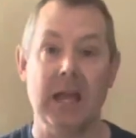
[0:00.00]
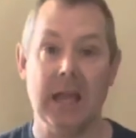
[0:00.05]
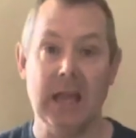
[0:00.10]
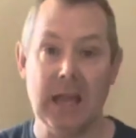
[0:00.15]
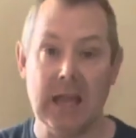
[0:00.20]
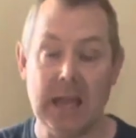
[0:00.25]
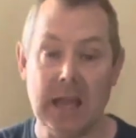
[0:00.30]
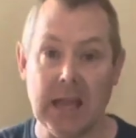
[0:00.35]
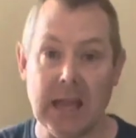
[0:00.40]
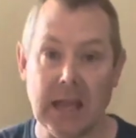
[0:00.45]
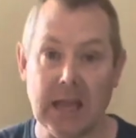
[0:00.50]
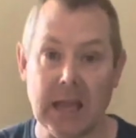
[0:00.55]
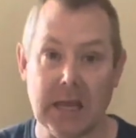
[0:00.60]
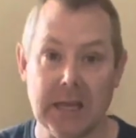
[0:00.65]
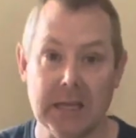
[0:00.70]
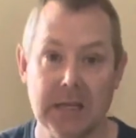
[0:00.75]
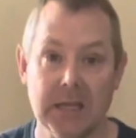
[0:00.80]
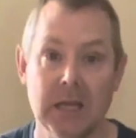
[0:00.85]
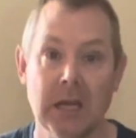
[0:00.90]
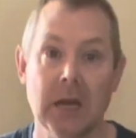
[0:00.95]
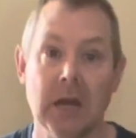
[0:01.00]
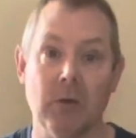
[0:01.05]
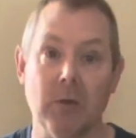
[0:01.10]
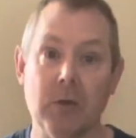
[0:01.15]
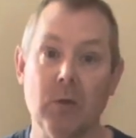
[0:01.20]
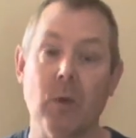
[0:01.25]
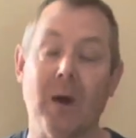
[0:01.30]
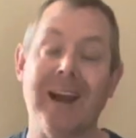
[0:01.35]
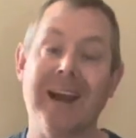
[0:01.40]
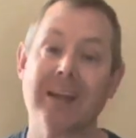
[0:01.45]
And we
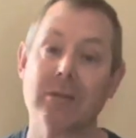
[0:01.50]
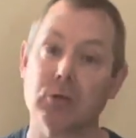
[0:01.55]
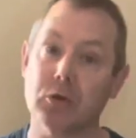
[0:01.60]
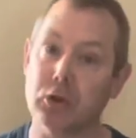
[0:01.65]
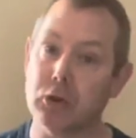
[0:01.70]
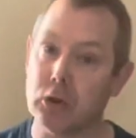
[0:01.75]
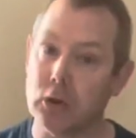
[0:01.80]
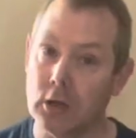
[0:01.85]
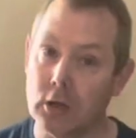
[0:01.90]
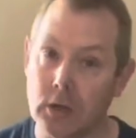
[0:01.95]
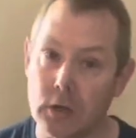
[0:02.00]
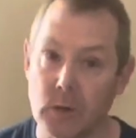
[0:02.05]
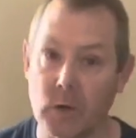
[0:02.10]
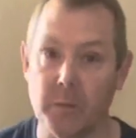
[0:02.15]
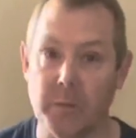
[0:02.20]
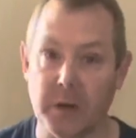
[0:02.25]
want a little